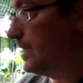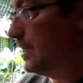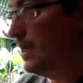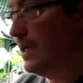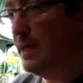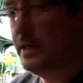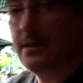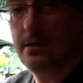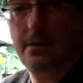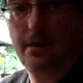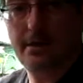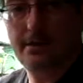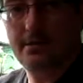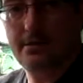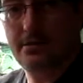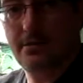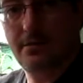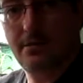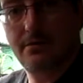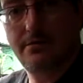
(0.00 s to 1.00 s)
Any of that
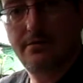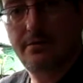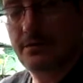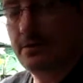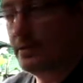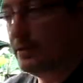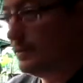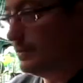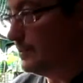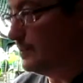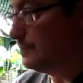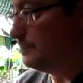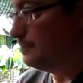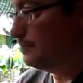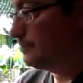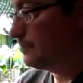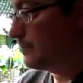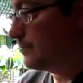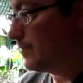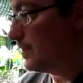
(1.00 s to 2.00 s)
stuff.
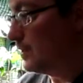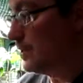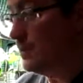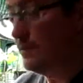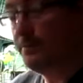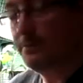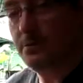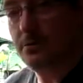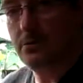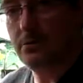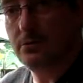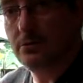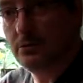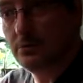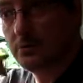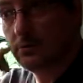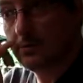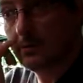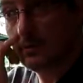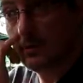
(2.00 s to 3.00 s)
If
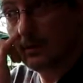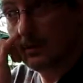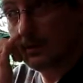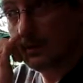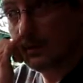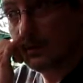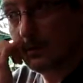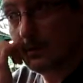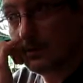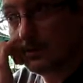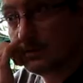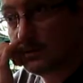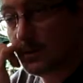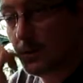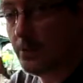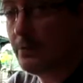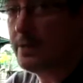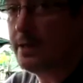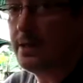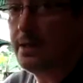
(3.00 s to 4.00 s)
you
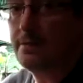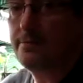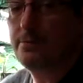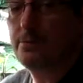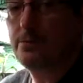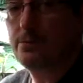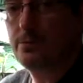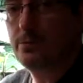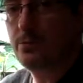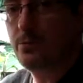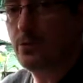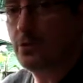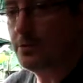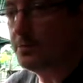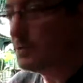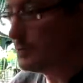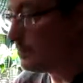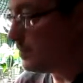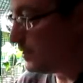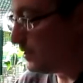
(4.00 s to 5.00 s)
don't have a real warm
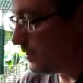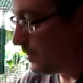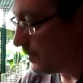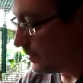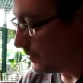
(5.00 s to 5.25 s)
spot,